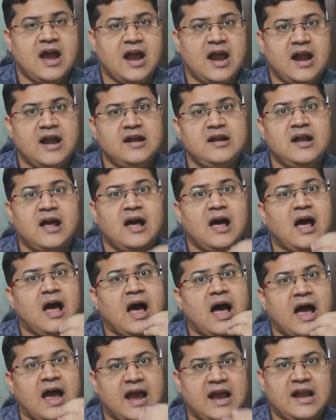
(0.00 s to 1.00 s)
and
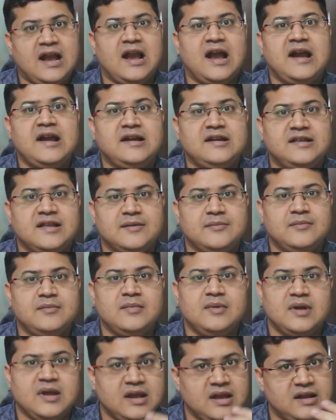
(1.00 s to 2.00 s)
highlight
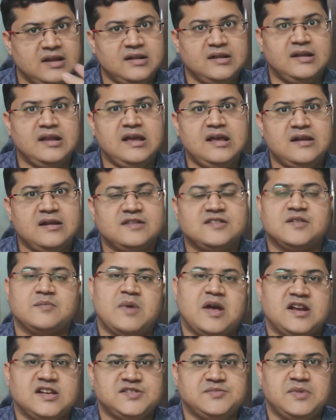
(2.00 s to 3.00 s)
them in the risk
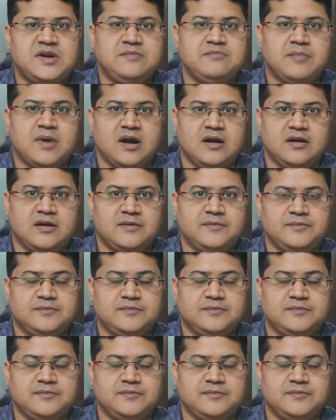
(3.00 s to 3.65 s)
management part.